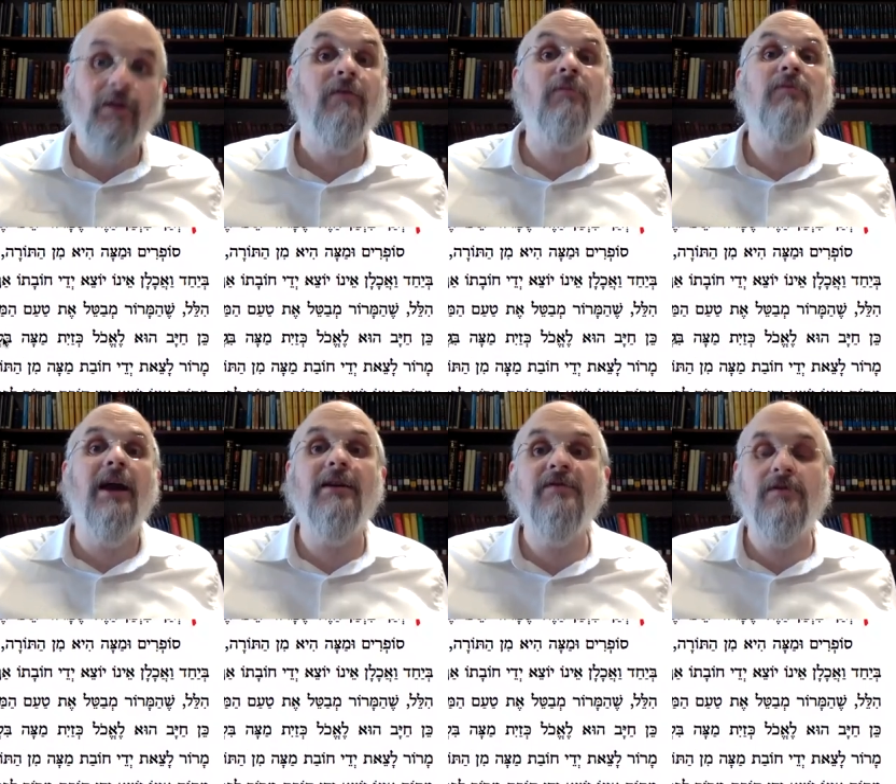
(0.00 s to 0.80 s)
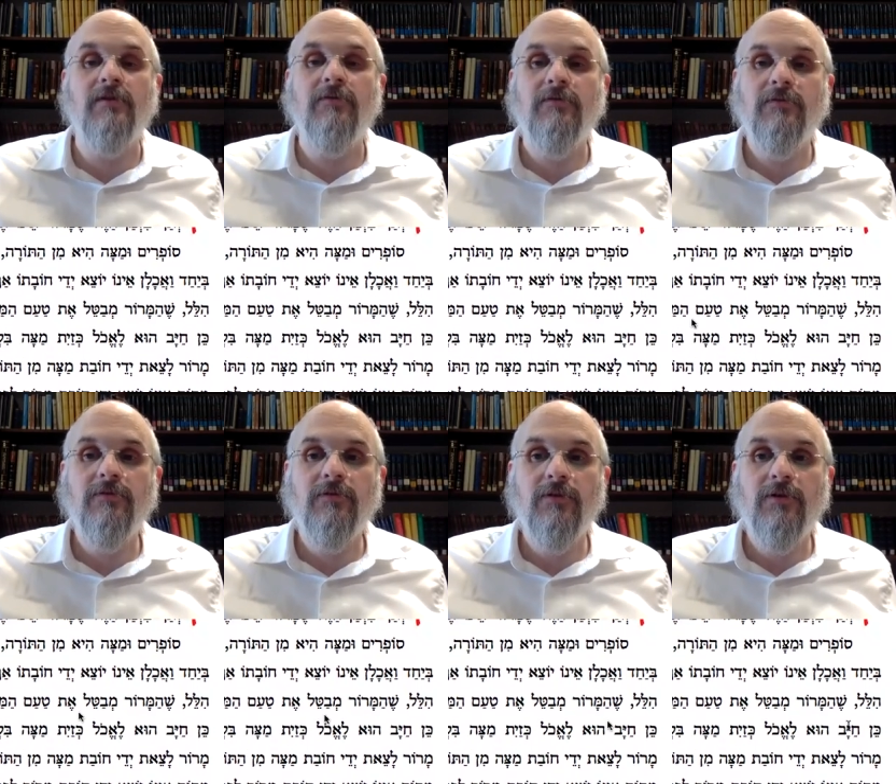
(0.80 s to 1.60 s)
Him kain if so.
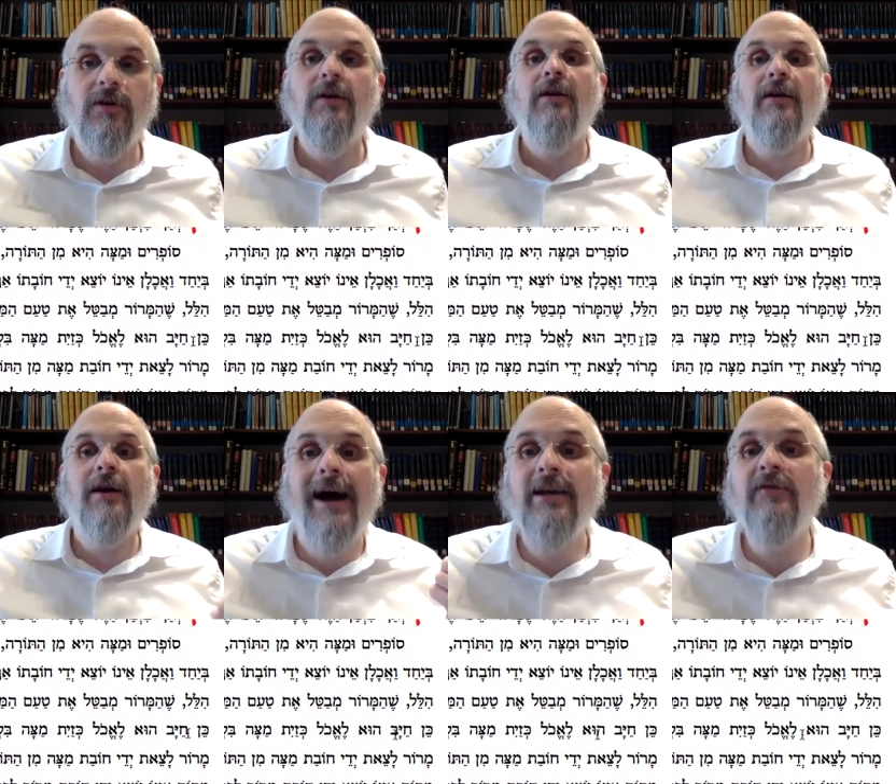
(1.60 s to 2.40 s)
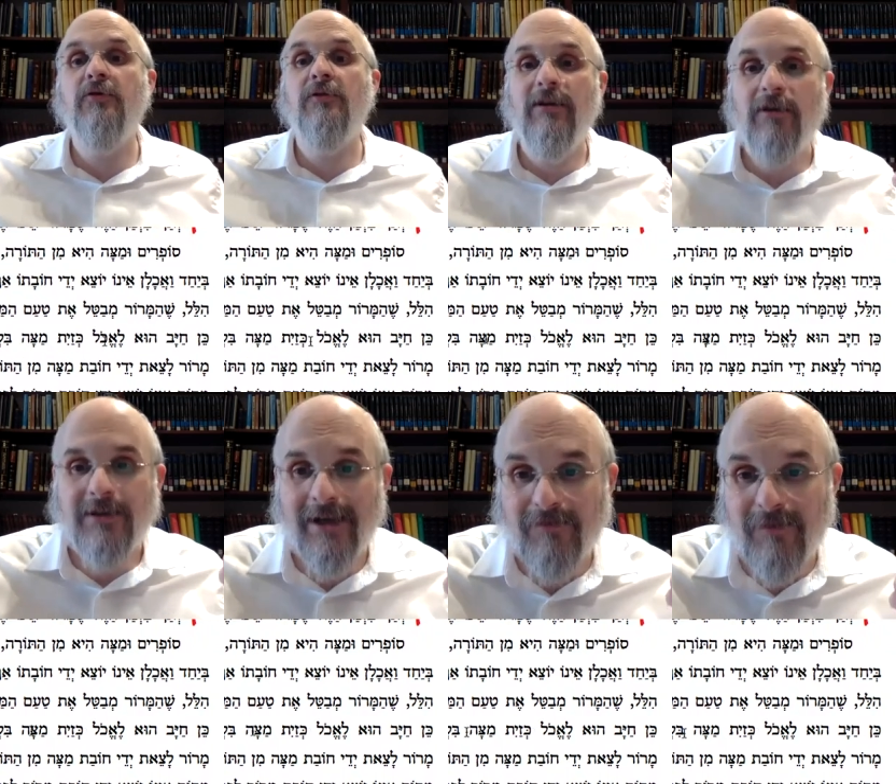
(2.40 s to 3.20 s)
Chayiv lechol
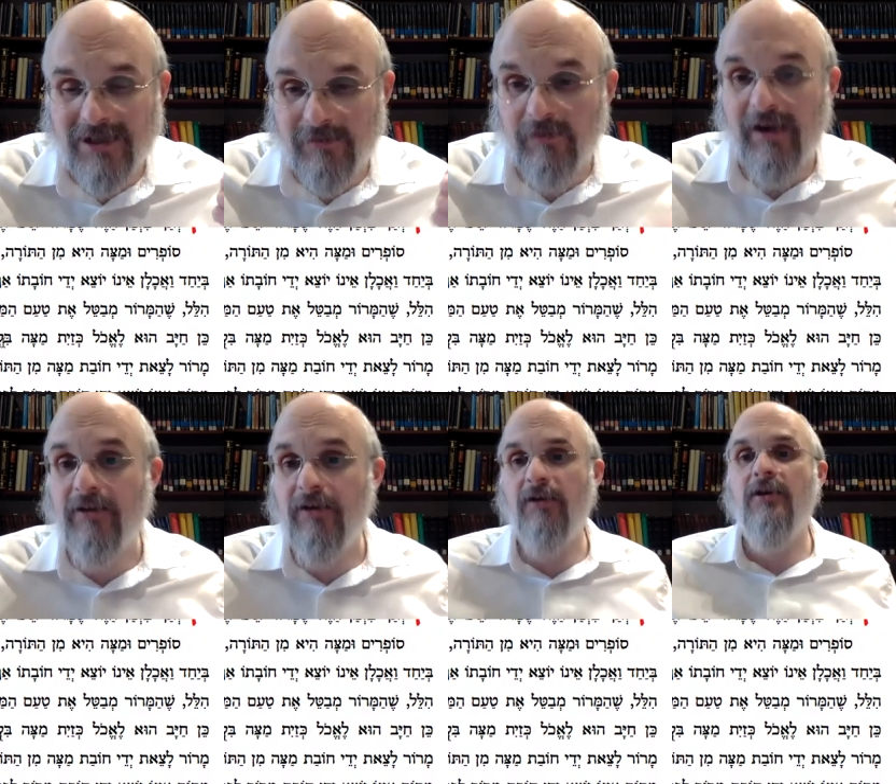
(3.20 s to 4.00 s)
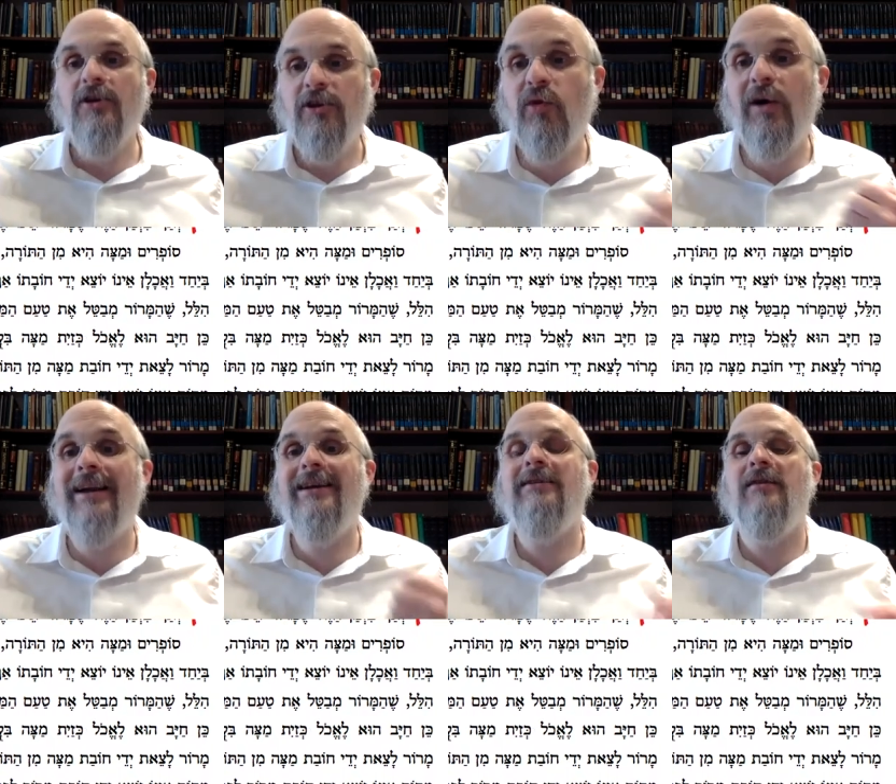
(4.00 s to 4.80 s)
kazayis matzah belvado. You got
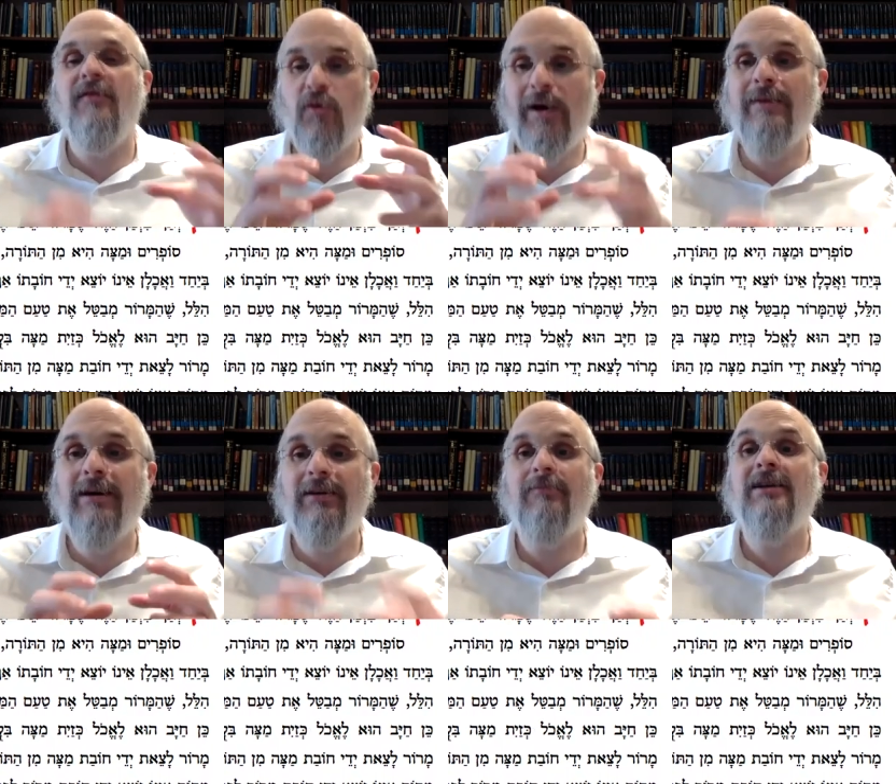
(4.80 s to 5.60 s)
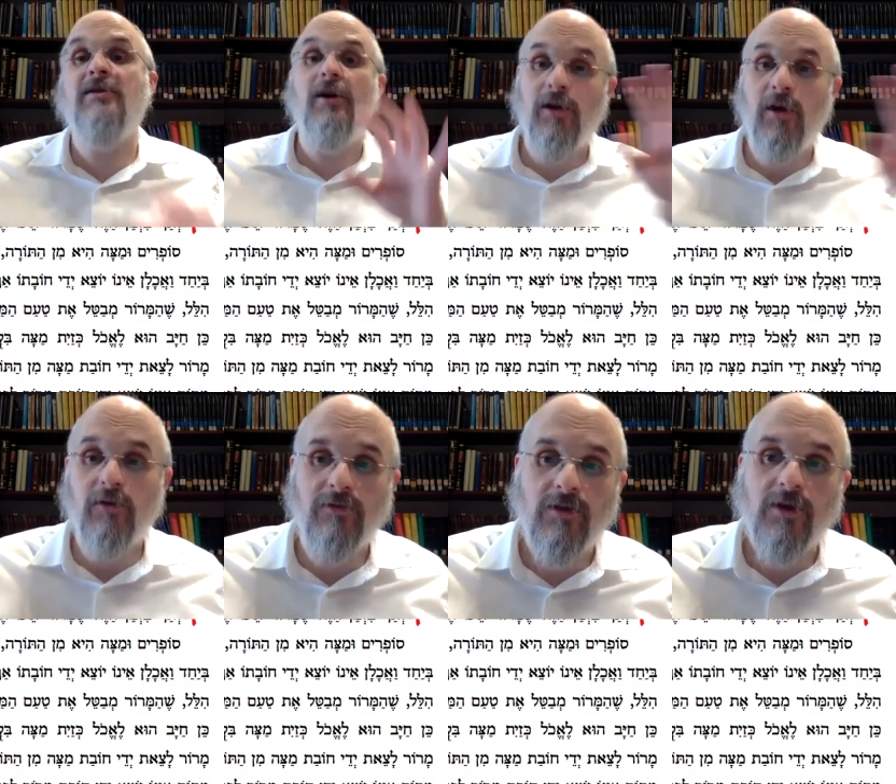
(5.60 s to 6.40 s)
to eat the right amount of matzah
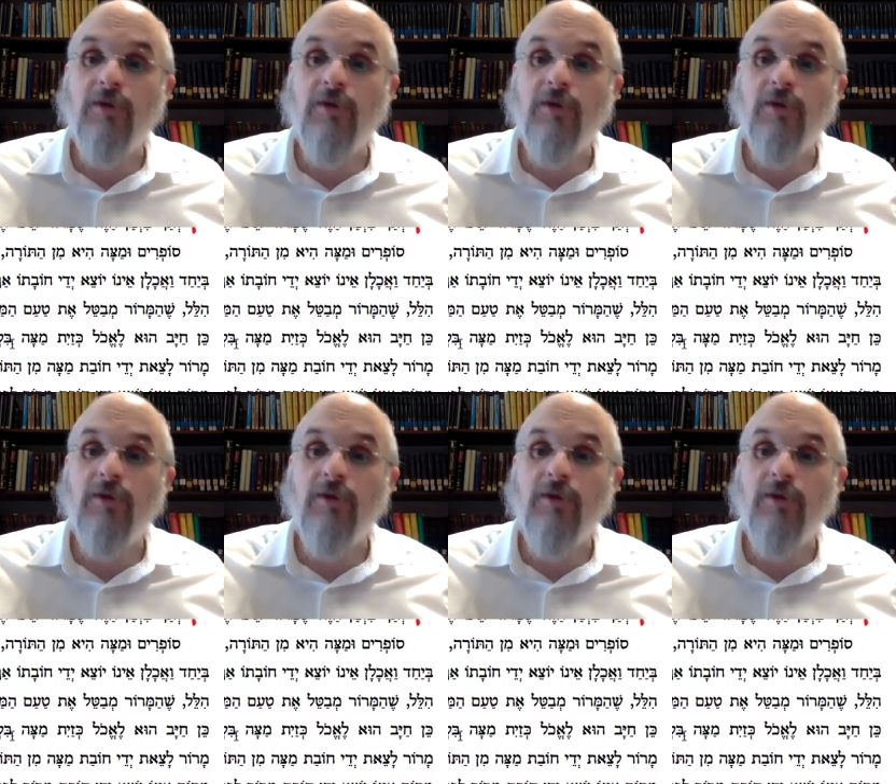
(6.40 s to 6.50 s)
alone.